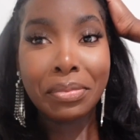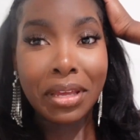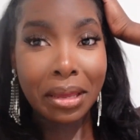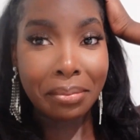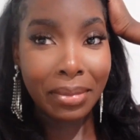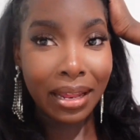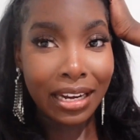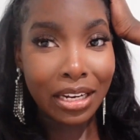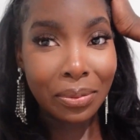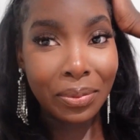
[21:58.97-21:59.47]
me
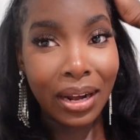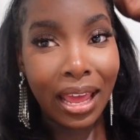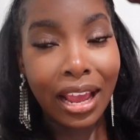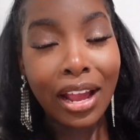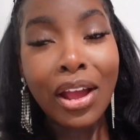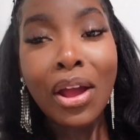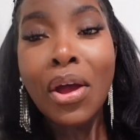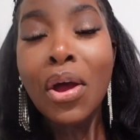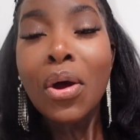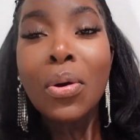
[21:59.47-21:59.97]
and Melanie were
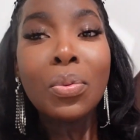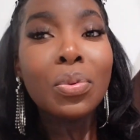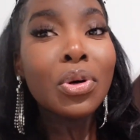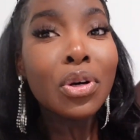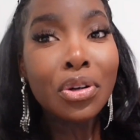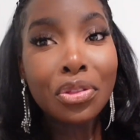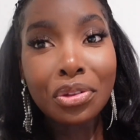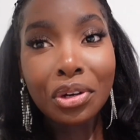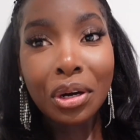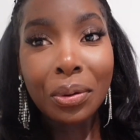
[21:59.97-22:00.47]
like,
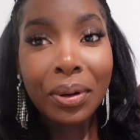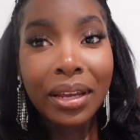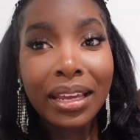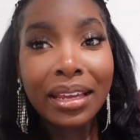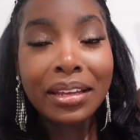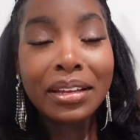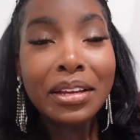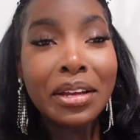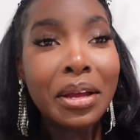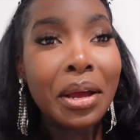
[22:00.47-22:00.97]
we'll throw
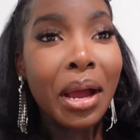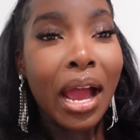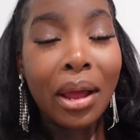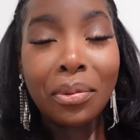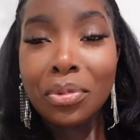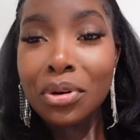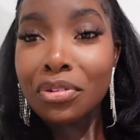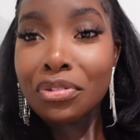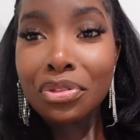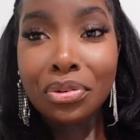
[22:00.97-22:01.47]
it,
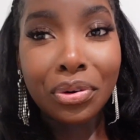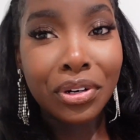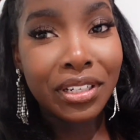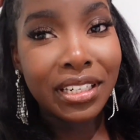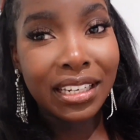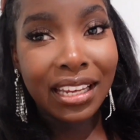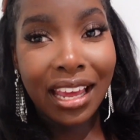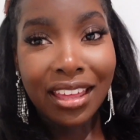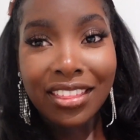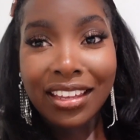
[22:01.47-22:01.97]
and we threw it
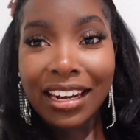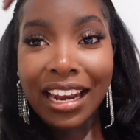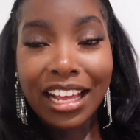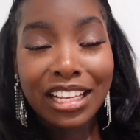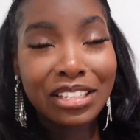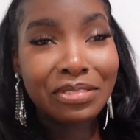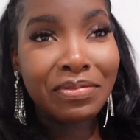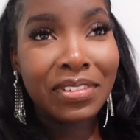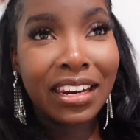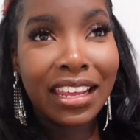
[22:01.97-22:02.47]
together
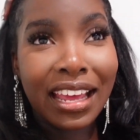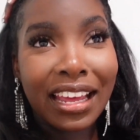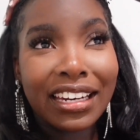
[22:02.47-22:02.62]
last minute,